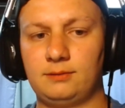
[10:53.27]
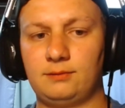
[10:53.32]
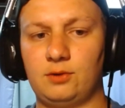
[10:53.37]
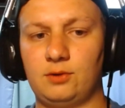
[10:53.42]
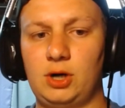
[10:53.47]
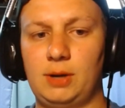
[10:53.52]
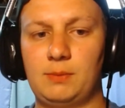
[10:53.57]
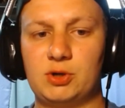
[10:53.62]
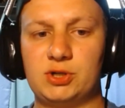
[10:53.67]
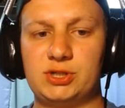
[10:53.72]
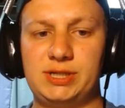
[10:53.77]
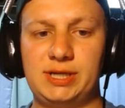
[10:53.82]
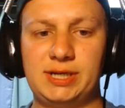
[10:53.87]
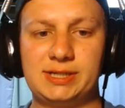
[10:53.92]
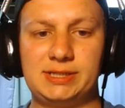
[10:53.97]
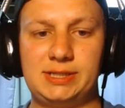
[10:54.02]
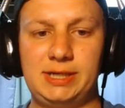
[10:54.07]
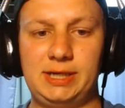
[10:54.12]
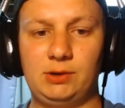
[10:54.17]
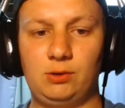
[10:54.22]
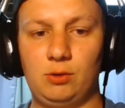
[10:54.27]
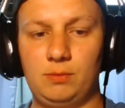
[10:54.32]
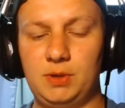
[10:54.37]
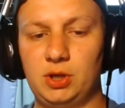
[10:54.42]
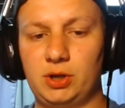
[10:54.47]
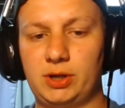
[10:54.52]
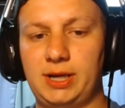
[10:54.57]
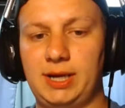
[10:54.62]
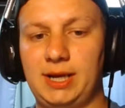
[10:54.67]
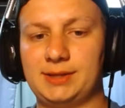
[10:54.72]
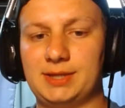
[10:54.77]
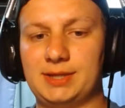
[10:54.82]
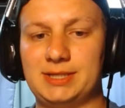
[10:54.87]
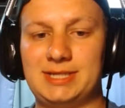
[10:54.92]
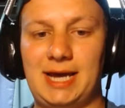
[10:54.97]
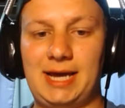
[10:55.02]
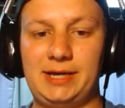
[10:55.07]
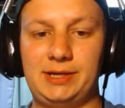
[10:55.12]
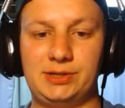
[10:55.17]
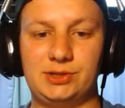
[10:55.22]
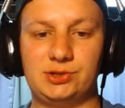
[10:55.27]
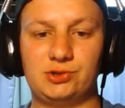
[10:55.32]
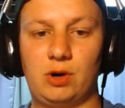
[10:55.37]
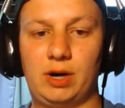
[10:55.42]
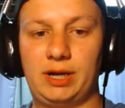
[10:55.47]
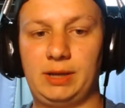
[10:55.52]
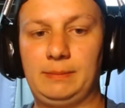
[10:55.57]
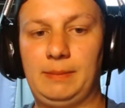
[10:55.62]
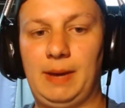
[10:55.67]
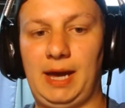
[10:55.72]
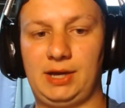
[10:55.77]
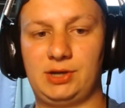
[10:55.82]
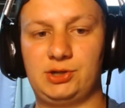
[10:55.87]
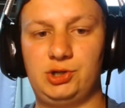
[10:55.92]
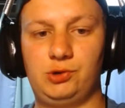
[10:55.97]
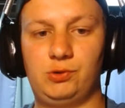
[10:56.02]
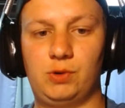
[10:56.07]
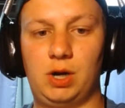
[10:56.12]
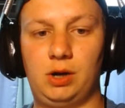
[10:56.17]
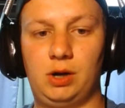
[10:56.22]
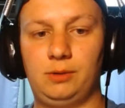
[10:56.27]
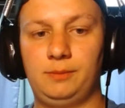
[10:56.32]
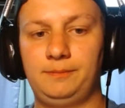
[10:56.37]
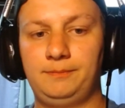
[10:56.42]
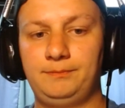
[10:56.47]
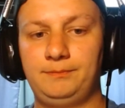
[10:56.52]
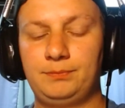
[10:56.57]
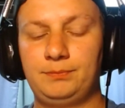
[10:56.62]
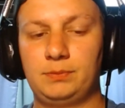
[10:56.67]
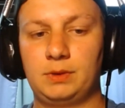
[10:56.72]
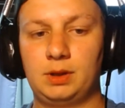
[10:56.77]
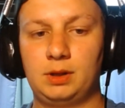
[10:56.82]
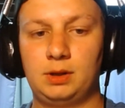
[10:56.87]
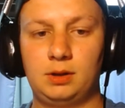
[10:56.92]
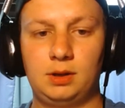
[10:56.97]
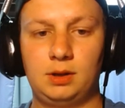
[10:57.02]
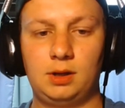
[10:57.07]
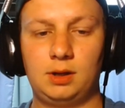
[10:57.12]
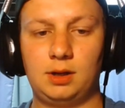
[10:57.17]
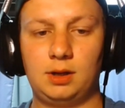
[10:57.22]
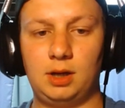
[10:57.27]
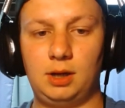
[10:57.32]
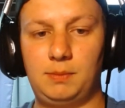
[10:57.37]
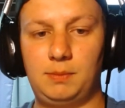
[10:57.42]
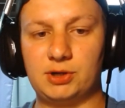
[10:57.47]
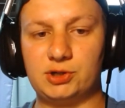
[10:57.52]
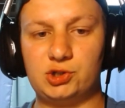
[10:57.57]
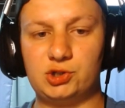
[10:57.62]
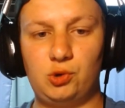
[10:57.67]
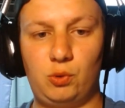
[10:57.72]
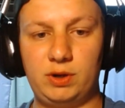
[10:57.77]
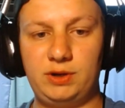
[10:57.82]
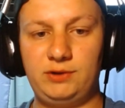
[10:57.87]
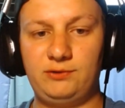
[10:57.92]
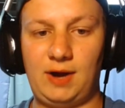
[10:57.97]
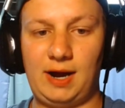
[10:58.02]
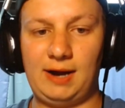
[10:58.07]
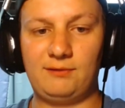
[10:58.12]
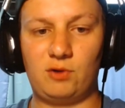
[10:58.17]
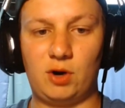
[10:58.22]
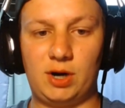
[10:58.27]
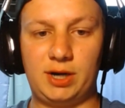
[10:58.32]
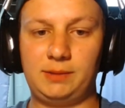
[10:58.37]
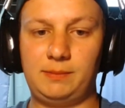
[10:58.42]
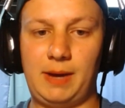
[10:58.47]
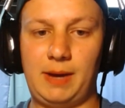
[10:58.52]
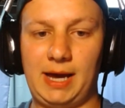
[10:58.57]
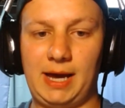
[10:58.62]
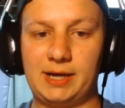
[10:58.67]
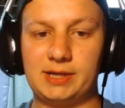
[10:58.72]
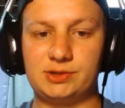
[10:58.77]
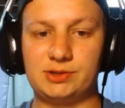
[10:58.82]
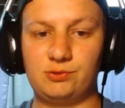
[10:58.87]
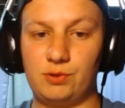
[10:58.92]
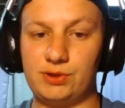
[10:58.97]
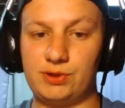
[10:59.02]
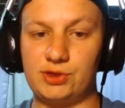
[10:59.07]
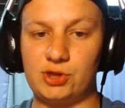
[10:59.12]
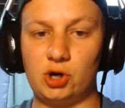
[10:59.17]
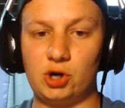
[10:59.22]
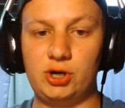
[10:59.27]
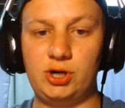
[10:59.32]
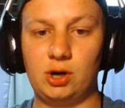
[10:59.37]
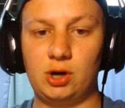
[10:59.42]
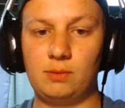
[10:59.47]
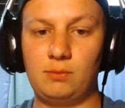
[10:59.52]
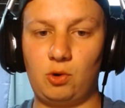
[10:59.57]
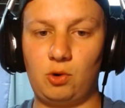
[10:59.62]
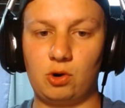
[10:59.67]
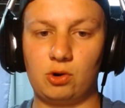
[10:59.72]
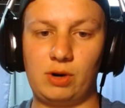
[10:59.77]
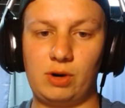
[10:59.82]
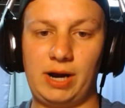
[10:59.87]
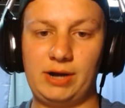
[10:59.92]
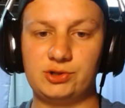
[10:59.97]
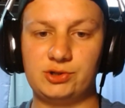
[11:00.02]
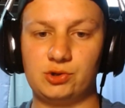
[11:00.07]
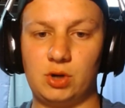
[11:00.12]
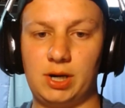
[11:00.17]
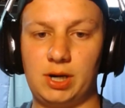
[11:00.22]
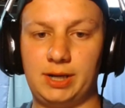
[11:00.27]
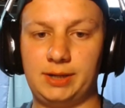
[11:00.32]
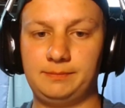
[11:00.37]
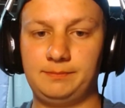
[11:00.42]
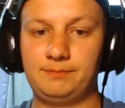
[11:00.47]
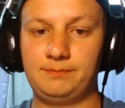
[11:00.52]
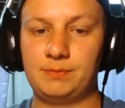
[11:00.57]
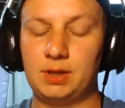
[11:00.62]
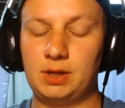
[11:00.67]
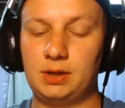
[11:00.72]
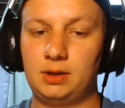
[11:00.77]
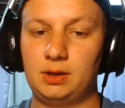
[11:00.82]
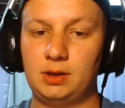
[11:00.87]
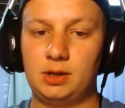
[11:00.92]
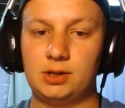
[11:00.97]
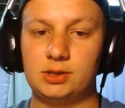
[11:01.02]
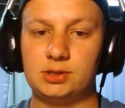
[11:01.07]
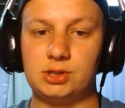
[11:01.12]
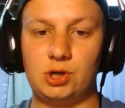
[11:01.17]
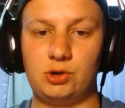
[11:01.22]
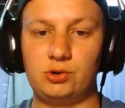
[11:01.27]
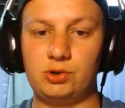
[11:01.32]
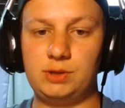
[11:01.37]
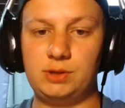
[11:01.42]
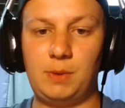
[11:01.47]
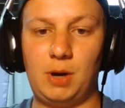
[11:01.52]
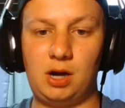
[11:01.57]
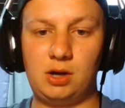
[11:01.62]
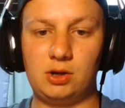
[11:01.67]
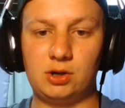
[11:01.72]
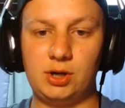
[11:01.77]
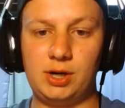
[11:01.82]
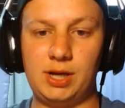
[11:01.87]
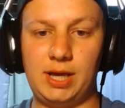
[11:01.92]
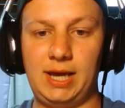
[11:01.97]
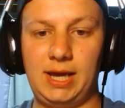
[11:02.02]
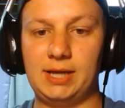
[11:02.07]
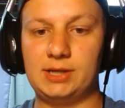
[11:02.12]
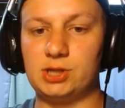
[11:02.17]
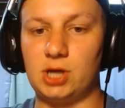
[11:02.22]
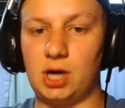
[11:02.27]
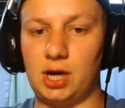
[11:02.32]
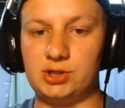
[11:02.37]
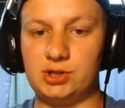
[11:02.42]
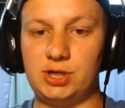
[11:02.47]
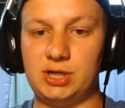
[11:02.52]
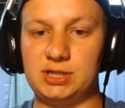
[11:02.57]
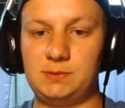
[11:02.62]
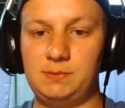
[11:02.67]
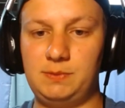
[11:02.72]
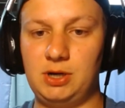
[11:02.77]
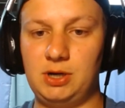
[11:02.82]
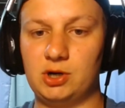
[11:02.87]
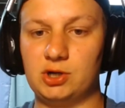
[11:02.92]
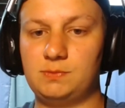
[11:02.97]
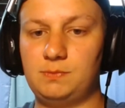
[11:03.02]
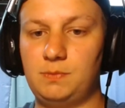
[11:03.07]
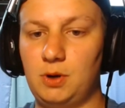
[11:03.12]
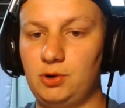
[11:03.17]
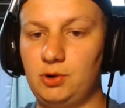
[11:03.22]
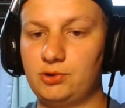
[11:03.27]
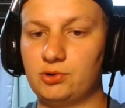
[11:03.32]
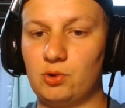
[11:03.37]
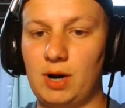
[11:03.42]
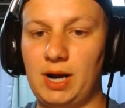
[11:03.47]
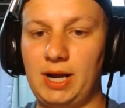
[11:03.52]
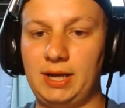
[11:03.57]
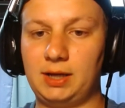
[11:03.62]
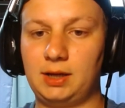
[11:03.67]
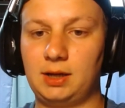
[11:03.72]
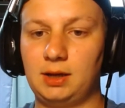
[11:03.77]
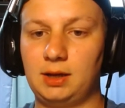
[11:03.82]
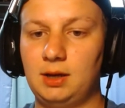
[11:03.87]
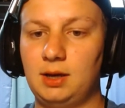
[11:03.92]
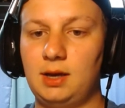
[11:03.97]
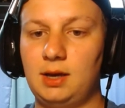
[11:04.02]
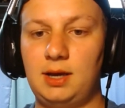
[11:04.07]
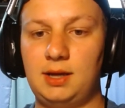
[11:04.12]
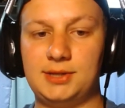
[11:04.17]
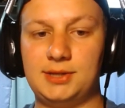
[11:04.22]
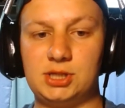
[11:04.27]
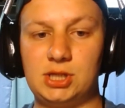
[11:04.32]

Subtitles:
For number 16, we'll be looking at the Titans running back duo. Among 25 running backs with 30 or more routes run, Tony Pollard and Tajay Spears both rank in